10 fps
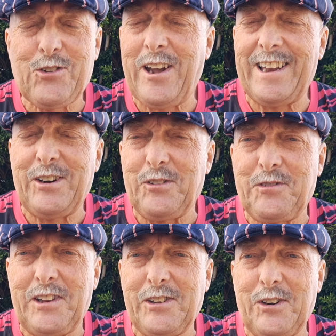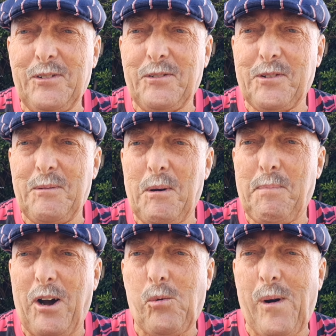great little video from my
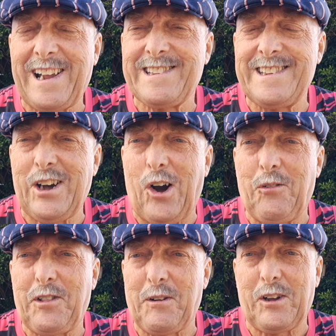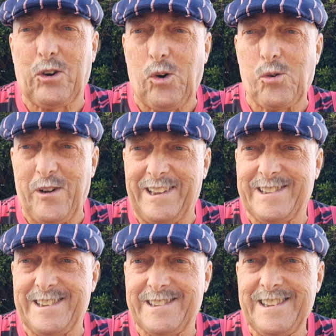pal Wagsy over there in Cork
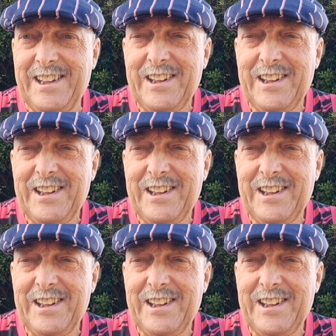races.